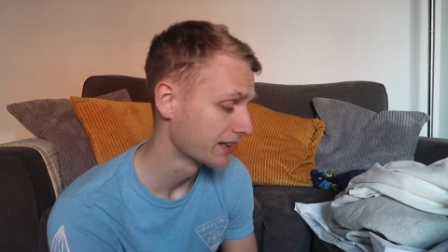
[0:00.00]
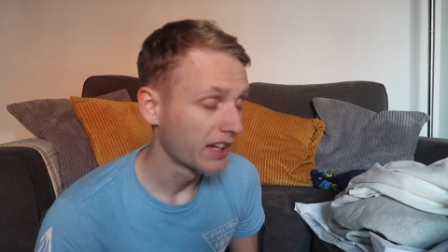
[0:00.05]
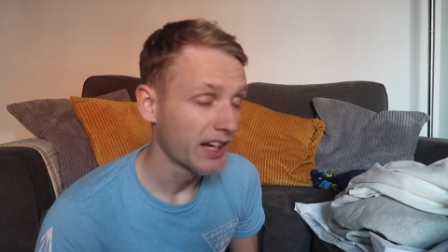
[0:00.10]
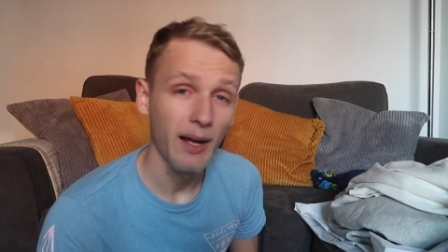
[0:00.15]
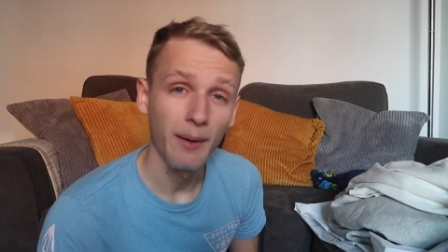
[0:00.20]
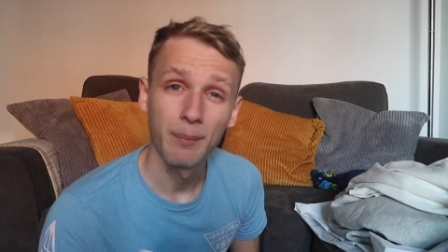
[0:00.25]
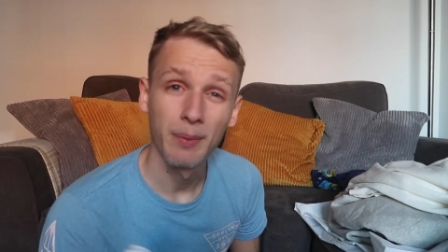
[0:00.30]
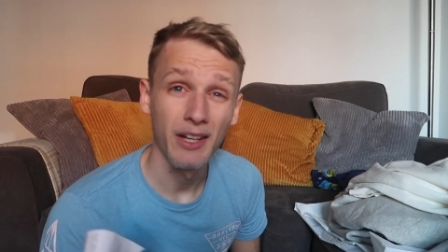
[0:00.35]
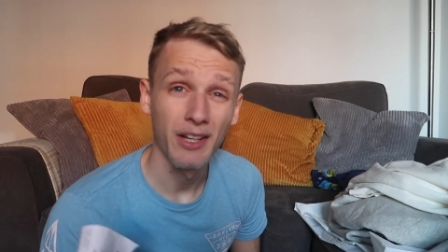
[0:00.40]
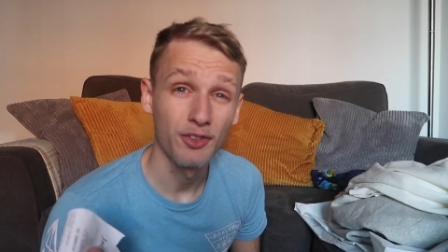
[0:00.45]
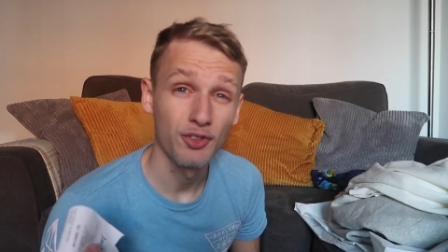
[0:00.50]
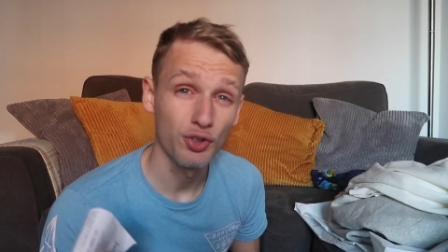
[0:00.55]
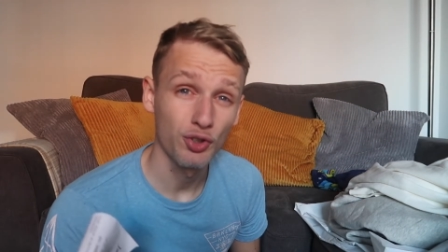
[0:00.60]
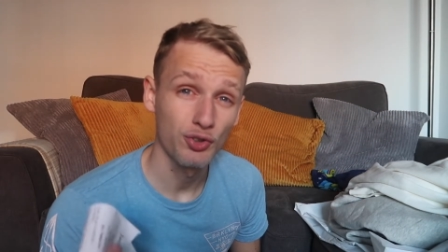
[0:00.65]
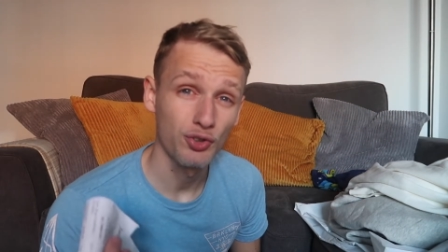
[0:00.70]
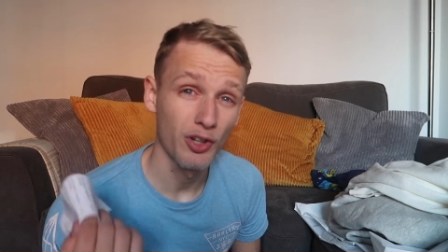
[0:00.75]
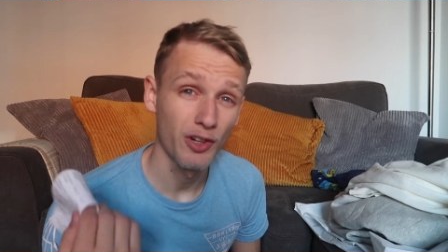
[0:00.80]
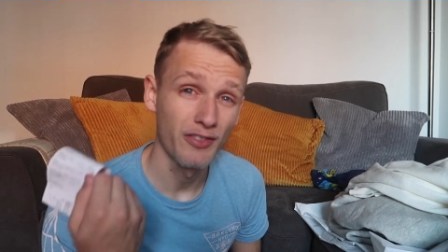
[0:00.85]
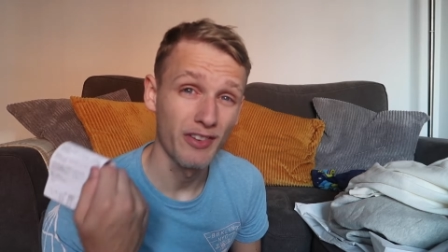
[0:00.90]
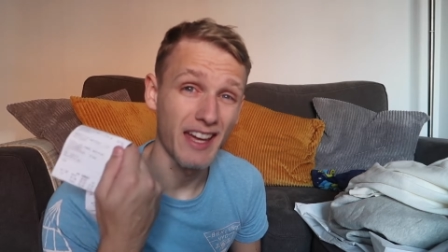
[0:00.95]
And I paid
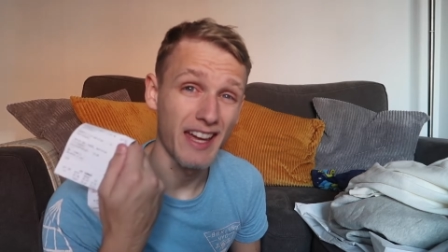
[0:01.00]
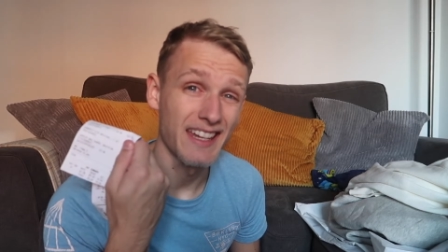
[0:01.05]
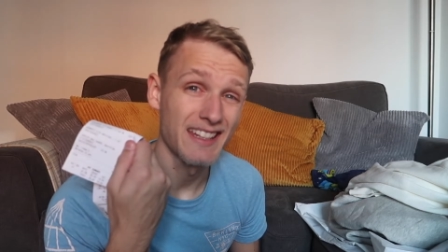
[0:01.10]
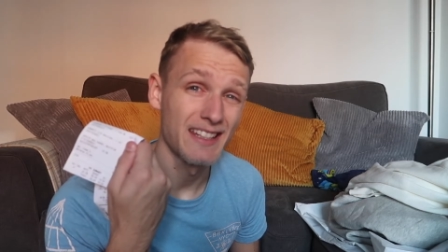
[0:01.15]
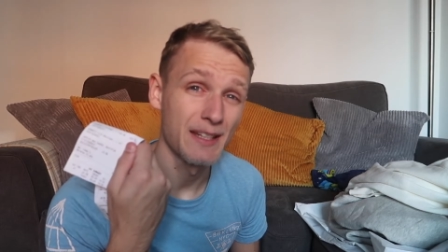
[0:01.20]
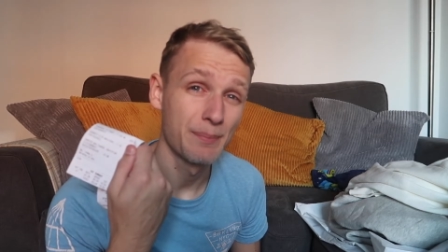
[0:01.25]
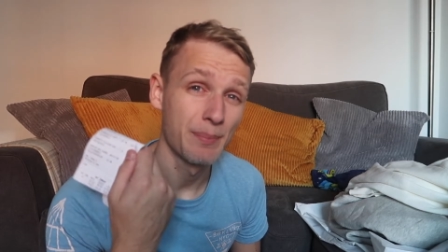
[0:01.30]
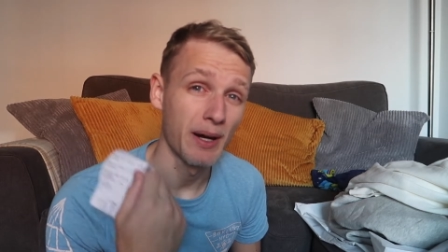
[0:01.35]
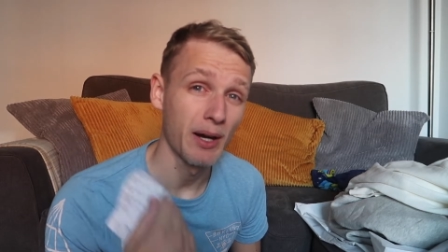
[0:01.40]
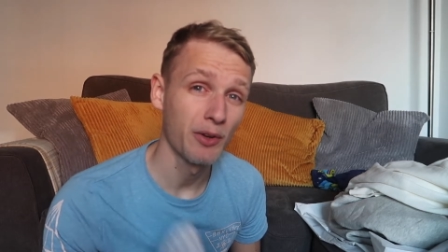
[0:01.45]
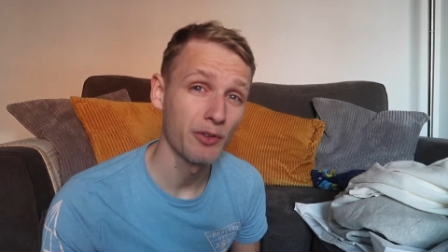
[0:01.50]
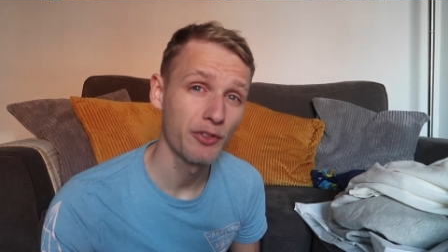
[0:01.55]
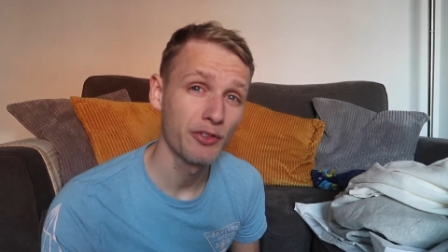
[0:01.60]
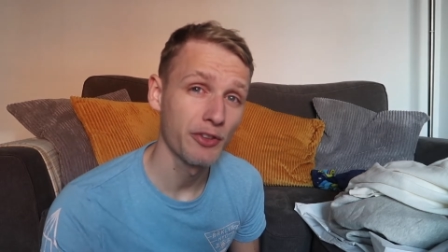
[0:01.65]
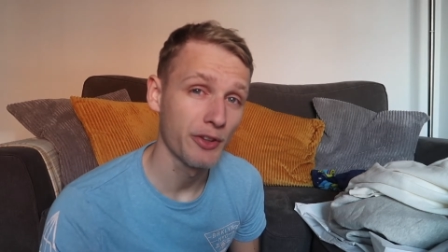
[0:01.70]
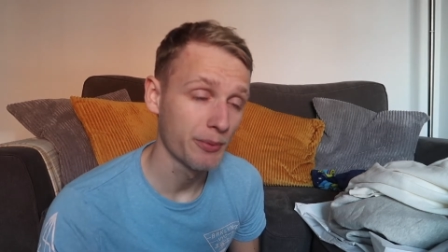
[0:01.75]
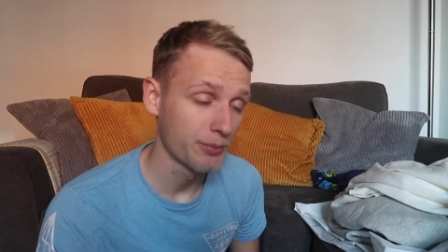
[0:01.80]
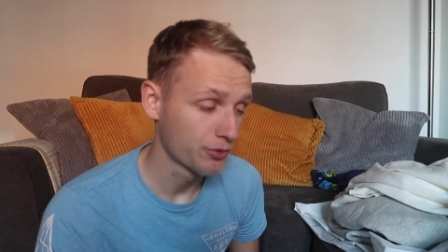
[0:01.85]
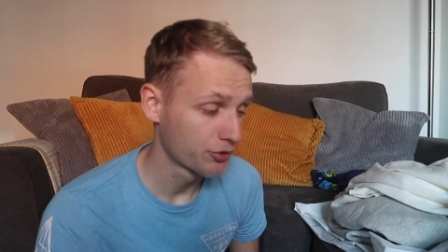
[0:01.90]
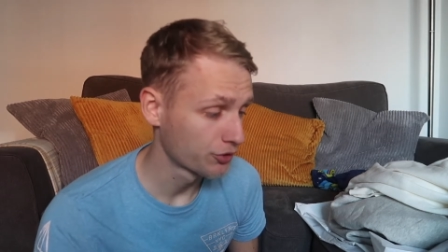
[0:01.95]
just over £80
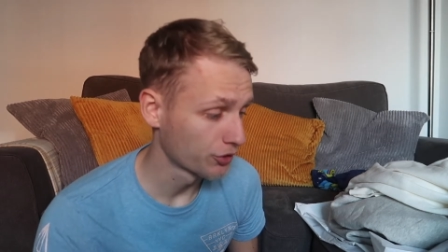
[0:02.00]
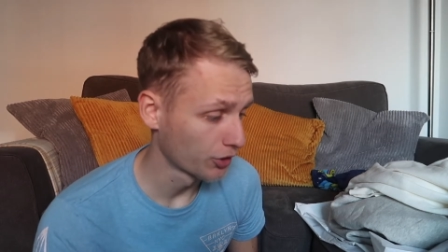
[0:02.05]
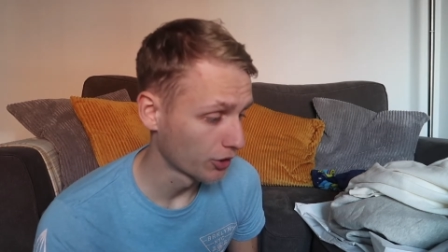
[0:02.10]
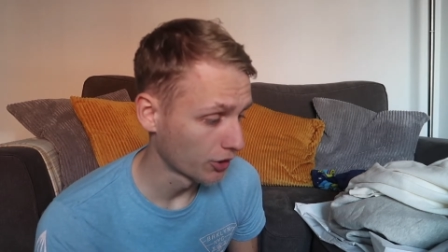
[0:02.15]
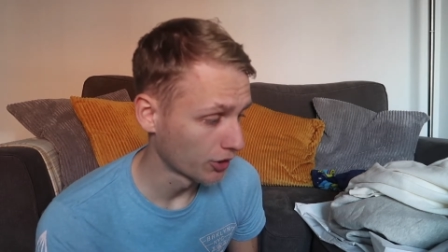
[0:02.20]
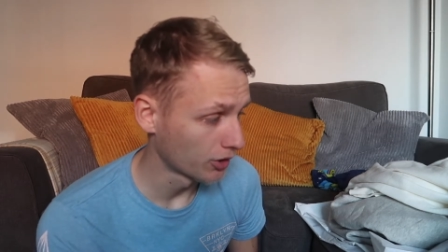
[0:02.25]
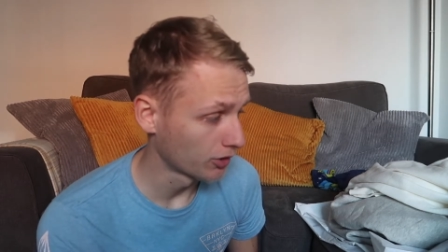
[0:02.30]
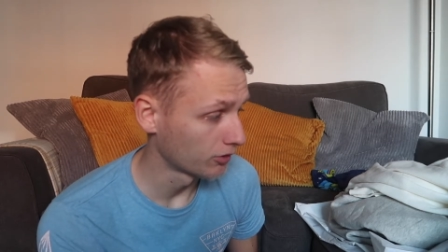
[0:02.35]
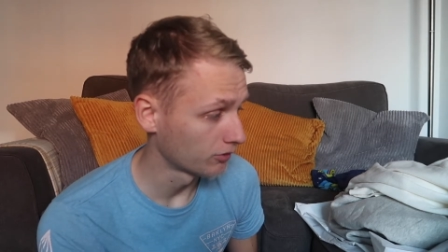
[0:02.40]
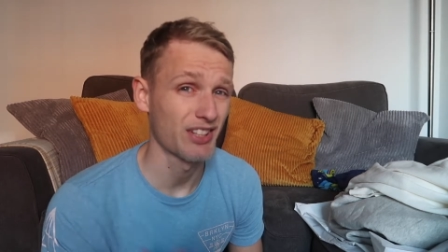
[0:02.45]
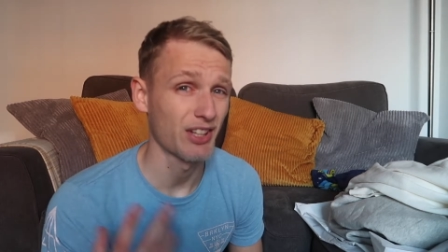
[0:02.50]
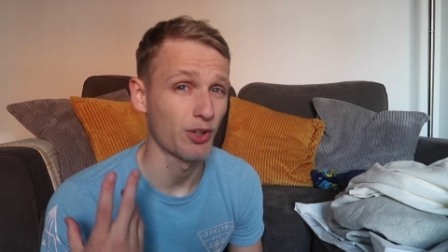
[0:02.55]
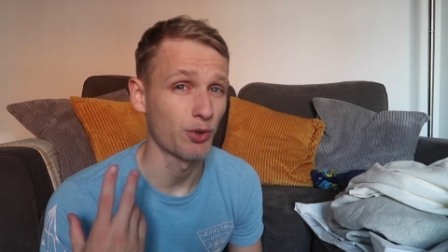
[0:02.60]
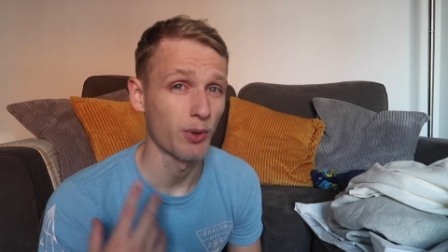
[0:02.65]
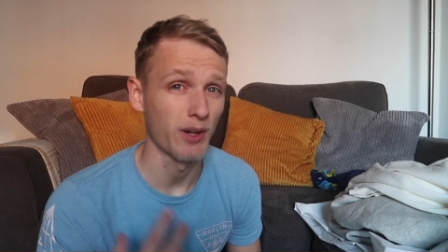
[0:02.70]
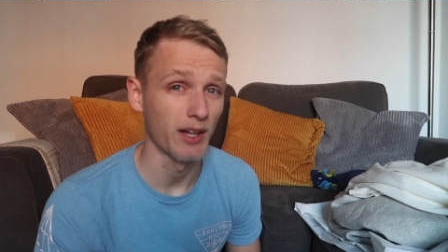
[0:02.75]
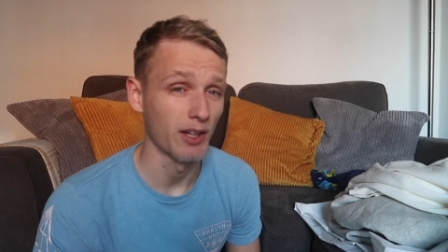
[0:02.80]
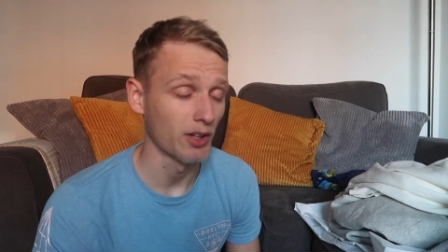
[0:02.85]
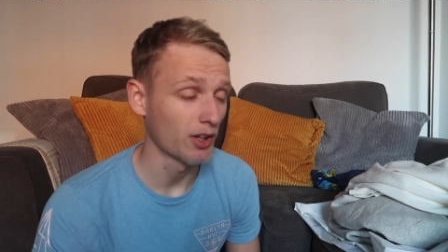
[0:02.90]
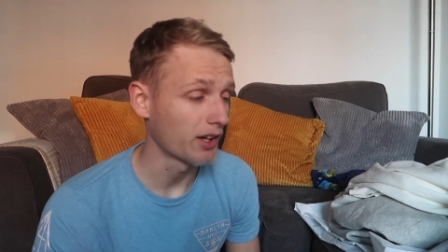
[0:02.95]
for them, so still
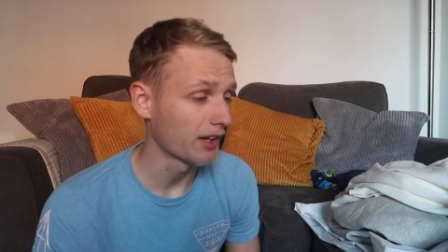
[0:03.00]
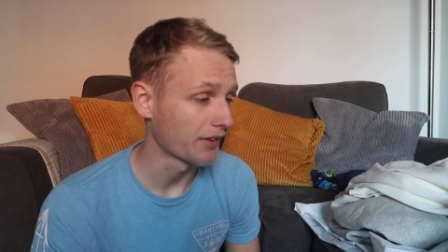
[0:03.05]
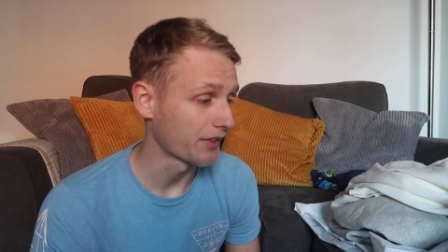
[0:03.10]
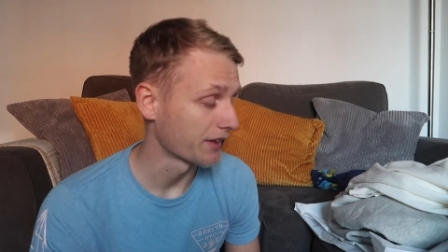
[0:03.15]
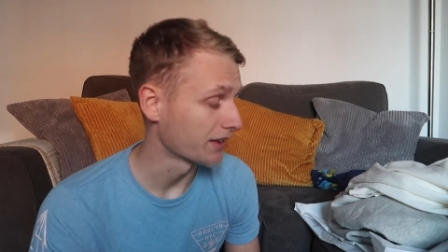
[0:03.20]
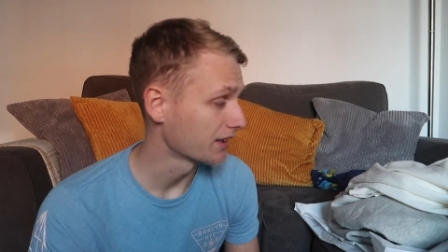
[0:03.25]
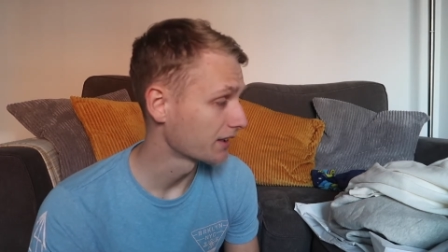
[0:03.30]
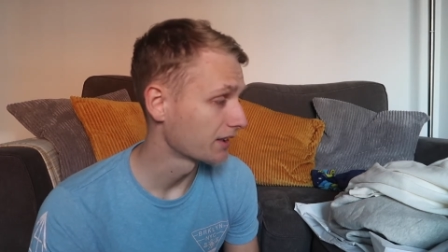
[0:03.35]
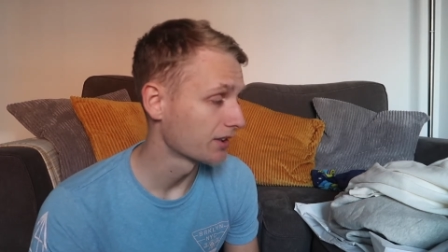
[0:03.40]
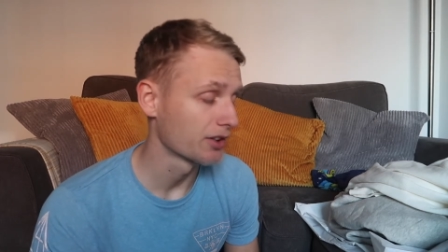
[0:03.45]
quite a lot, I think.